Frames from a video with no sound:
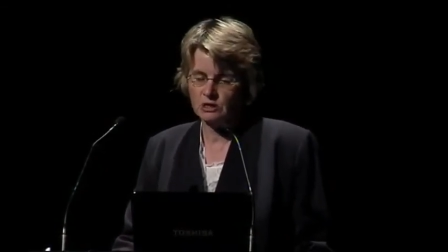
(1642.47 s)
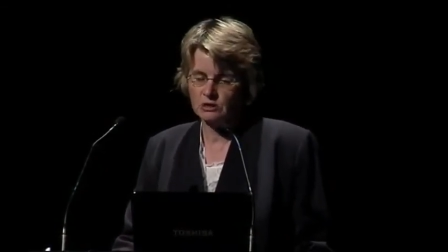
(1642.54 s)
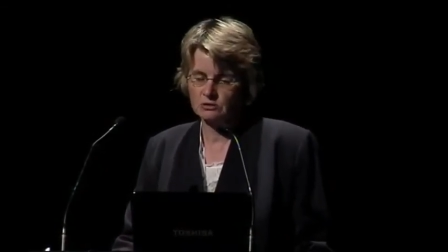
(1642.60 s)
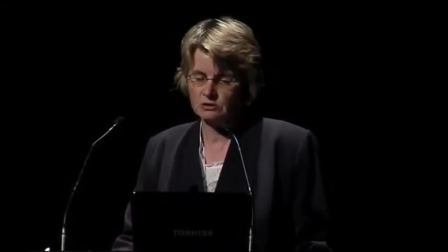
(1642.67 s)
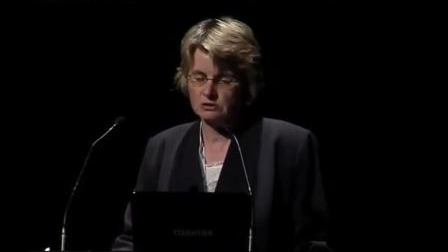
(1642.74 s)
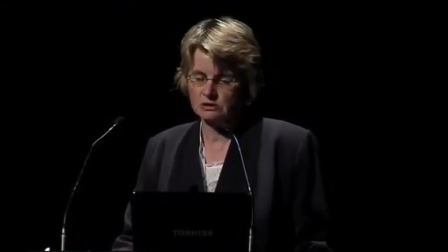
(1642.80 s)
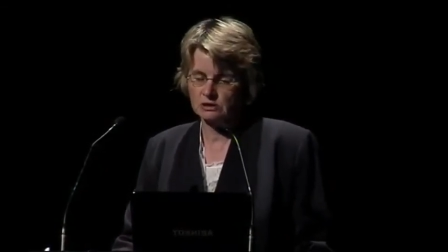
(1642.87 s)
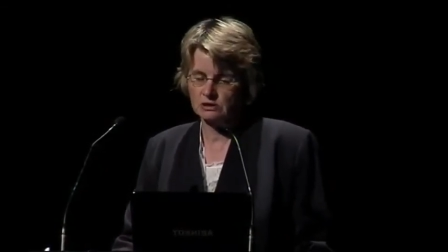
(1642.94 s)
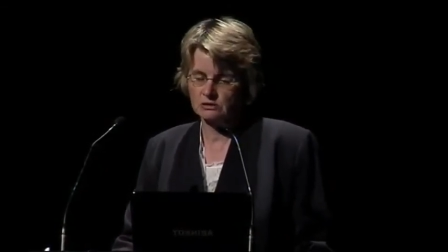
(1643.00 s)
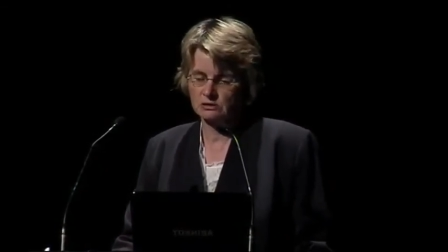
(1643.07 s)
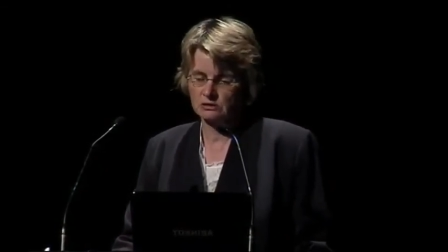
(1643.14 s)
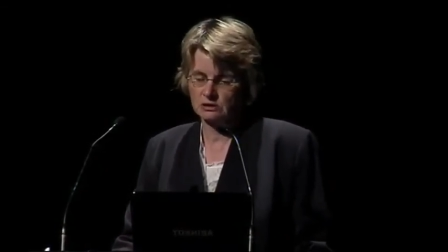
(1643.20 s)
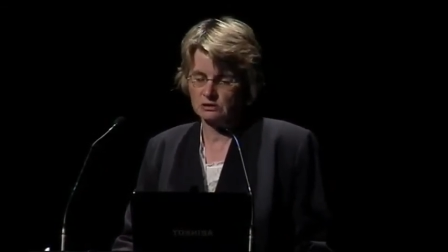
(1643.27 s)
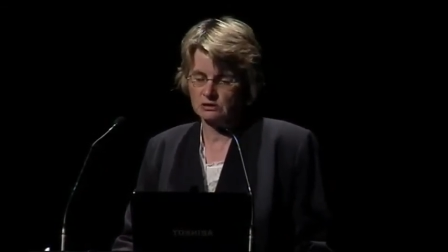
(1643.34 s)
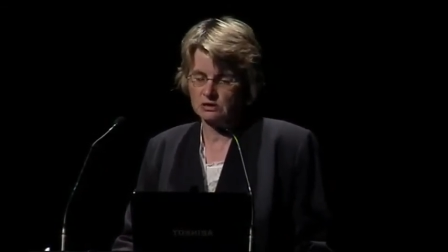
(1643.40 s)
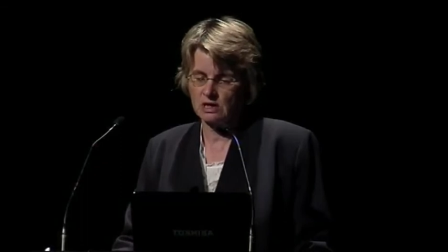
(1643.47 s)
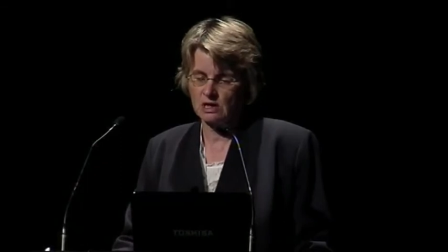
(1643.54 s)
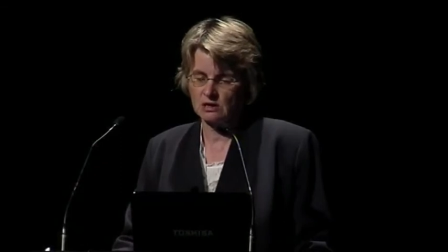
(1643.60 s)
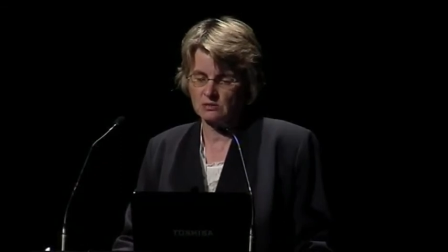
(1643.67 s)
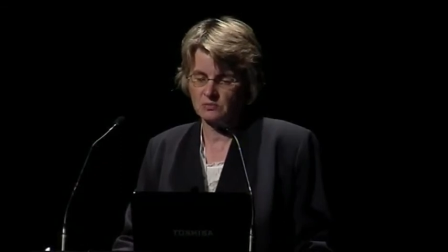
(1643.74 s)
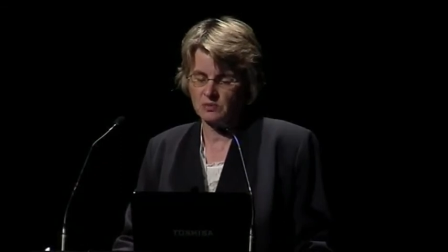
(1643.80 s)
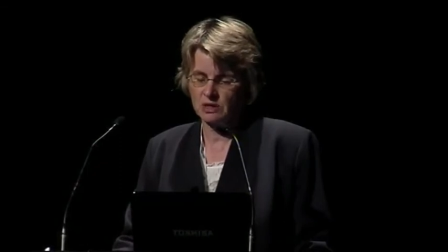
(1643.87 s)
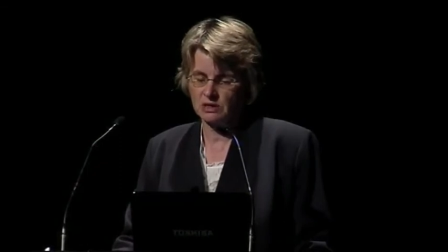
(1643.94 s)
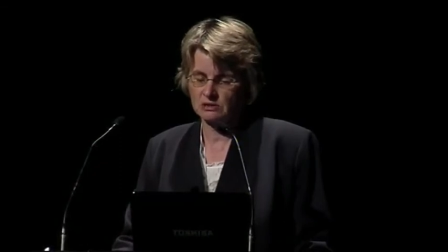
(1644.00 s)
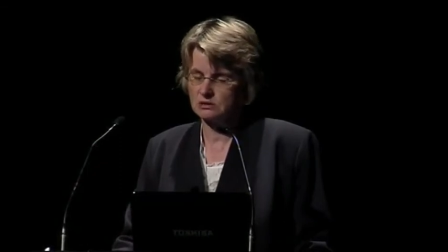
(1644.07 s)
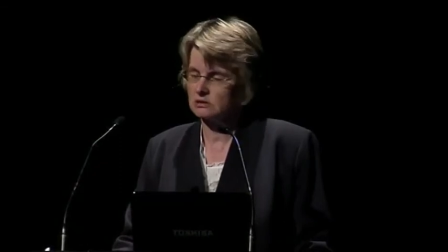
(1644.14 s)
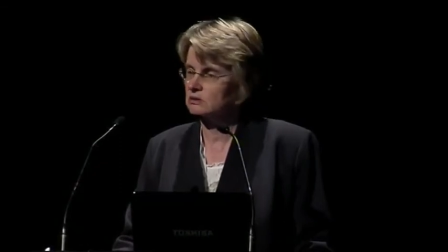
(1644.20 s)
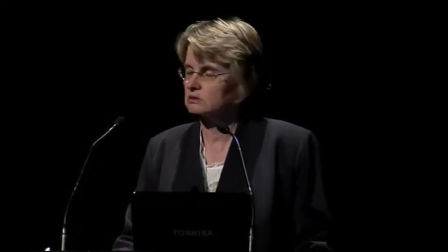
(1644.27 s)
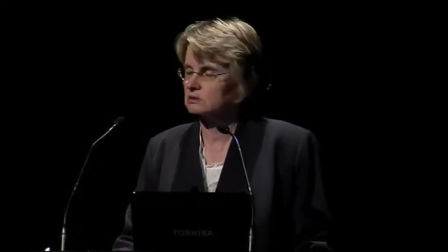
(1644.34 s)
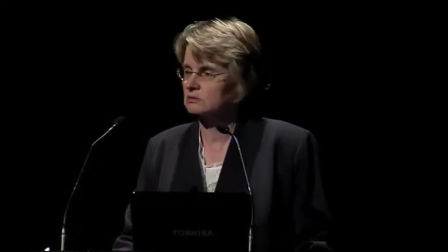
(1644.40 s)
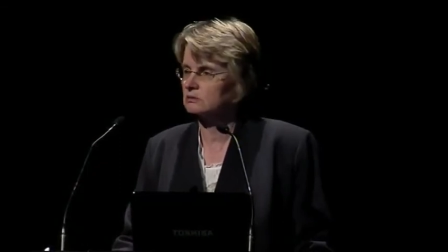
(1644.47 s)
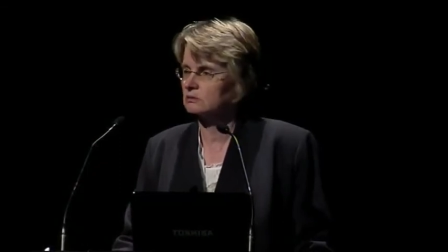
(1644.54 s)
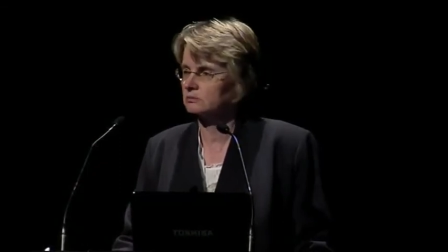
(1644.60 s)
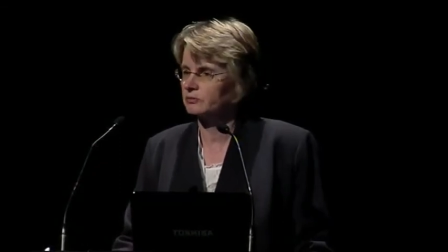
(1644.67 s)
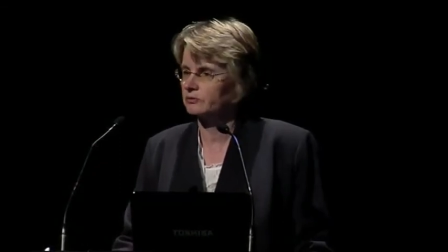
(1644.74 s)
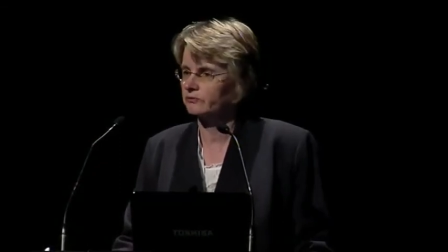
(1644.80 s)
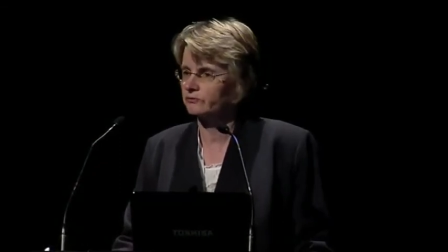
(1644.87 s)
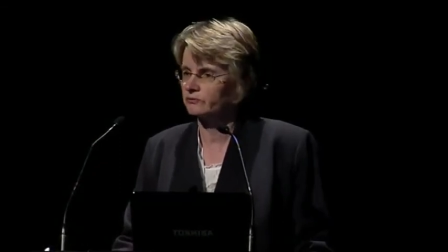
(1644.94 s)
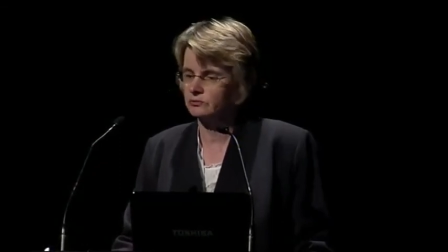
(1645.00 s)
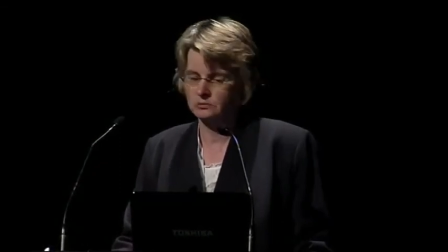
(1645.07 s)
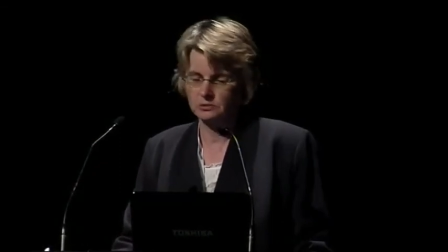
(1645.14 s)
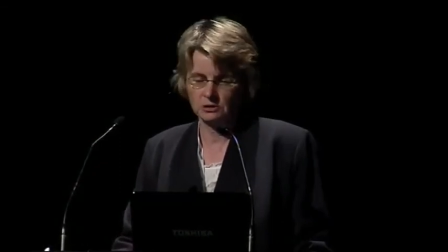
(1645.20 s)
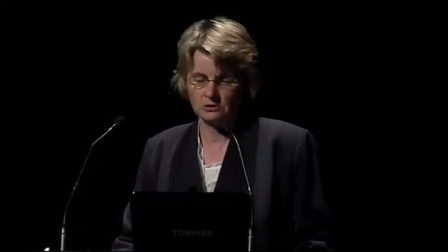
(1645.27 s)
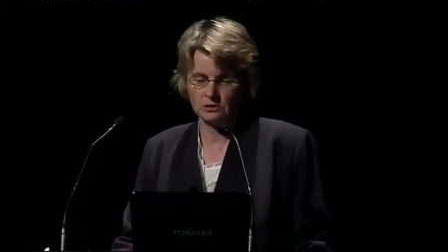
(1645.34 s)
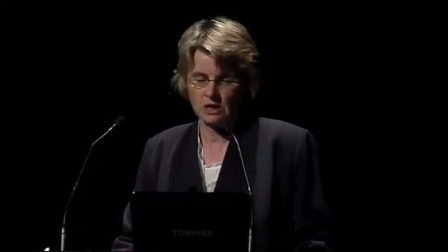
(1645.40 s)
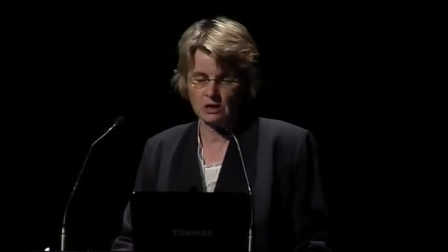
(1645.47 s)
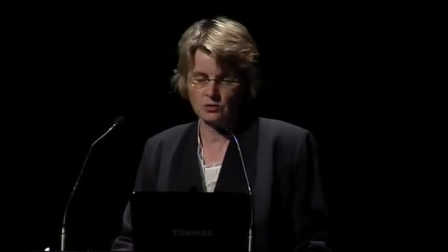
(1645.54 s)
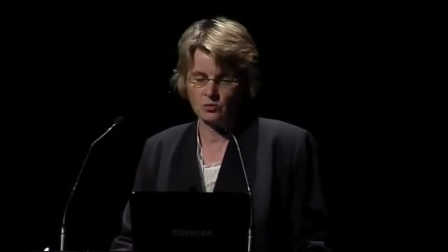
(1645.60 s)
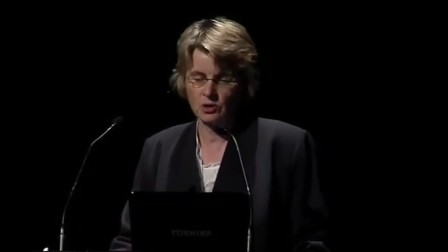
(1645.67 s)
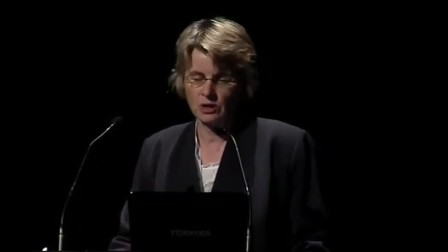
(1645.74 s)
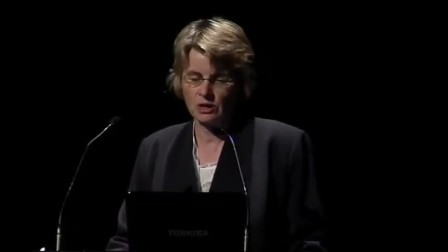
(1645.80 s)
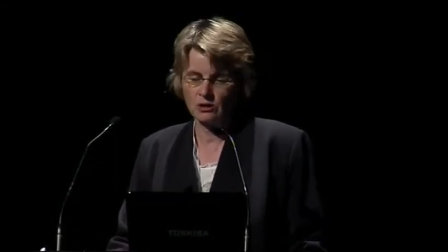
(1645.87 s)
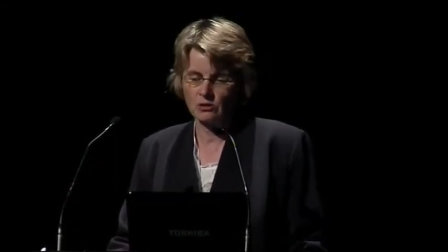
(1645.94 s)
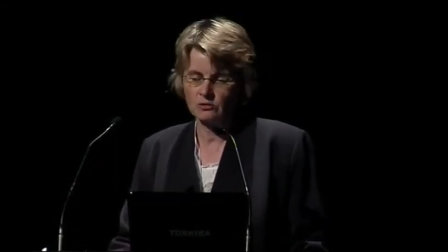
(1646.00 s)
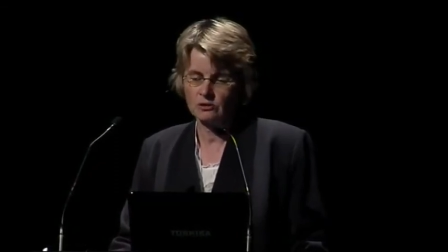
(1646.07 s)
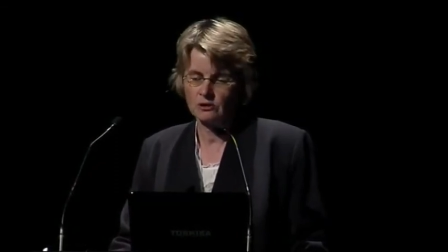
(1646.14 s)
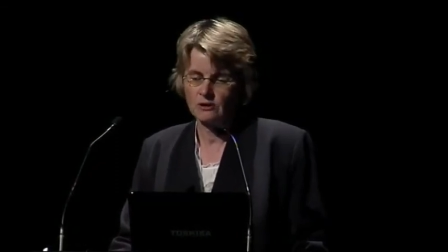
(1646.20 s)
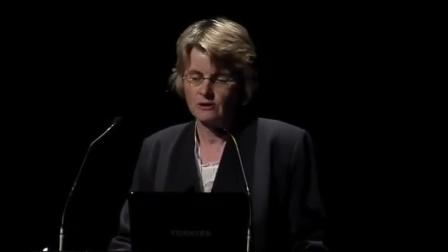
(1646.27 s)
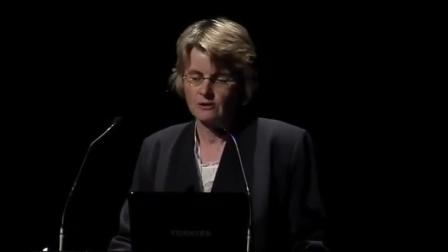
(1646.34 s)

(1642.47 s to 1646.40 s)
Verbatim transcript: You can see that the database is not performing that well.